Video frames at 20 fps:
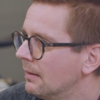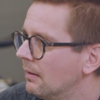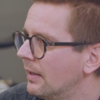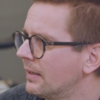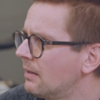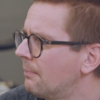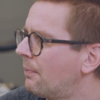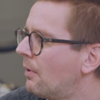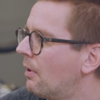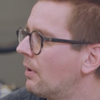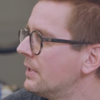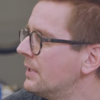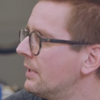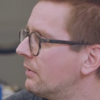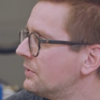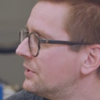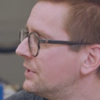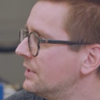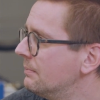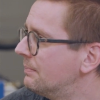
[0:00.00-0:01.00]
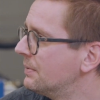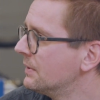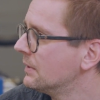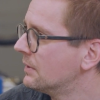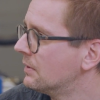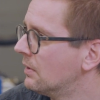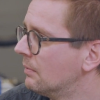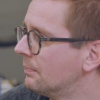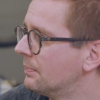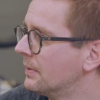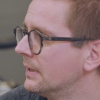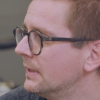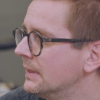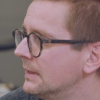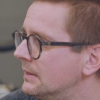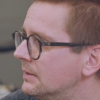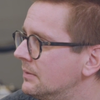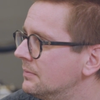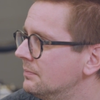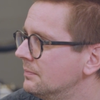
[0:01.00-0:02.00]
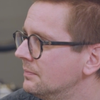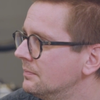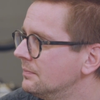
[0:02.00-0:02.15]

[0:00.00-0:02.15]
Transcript: like a partnership companies.